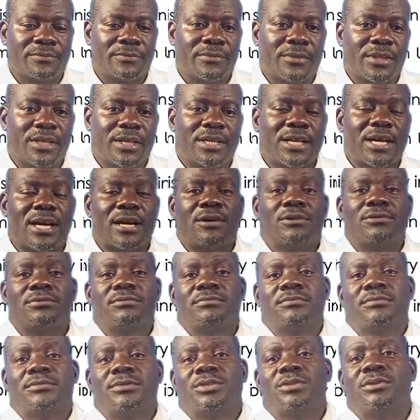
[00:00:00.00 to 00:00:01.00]

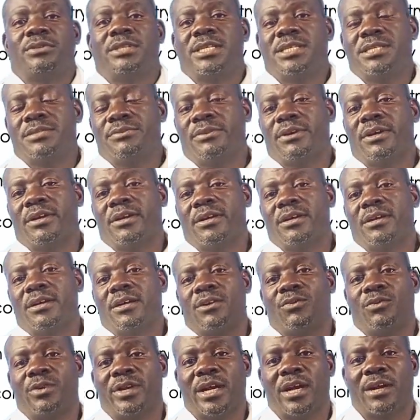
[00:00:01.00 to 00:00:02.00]
Now, to this far,
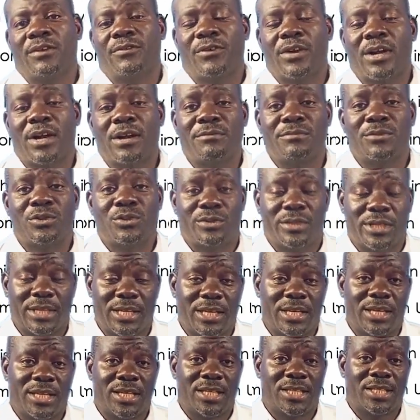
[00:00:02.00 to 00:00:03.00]
we have come to
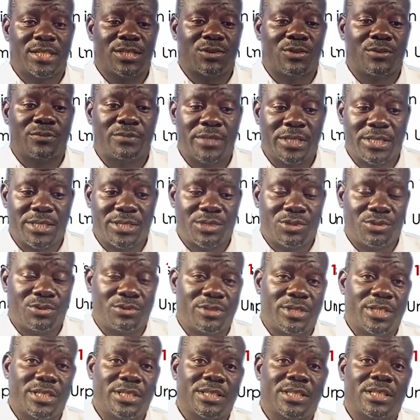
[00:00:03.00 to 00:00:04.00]
the end of this
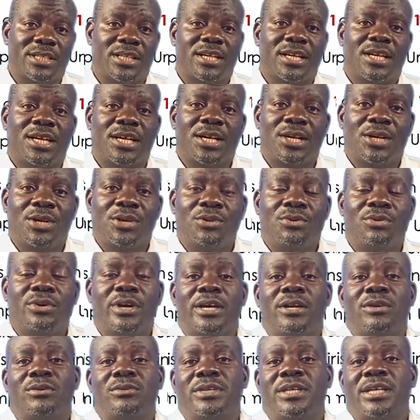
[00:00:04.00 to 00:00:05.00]
unit. We are
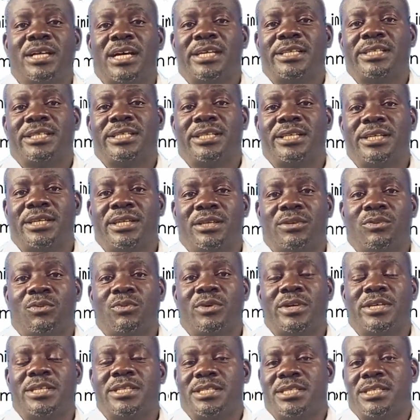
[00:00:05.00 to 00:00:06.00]
looking at the
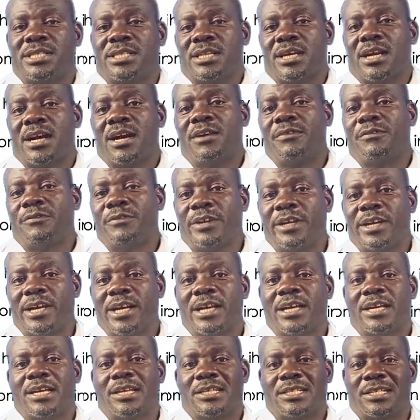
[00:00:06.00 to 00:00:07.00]
West
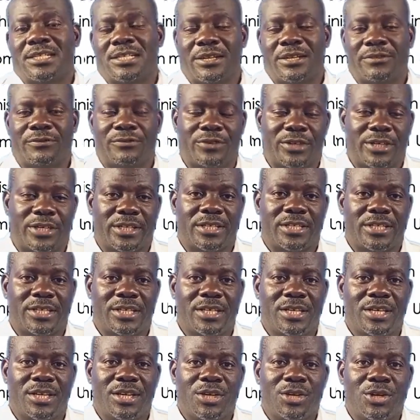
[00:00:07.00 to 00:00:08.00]
Africa slave trade.
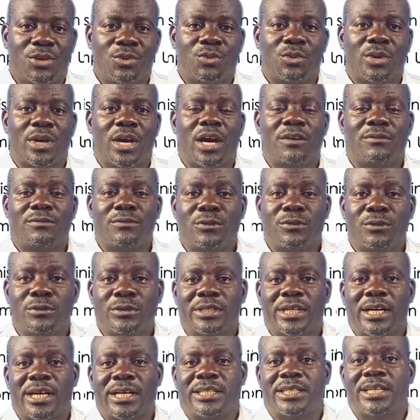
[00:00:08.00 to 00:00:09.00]
We have
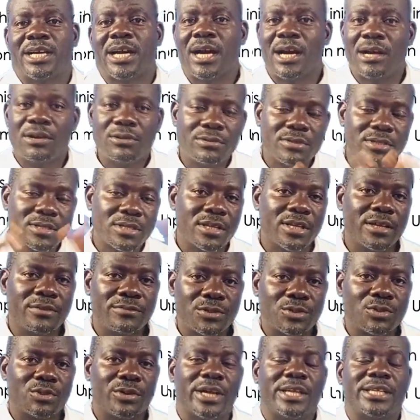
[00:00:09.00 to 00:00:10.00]
looked at how
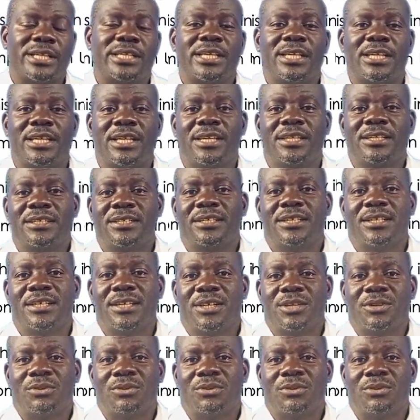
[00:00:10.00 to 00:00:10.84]
slaves were taken.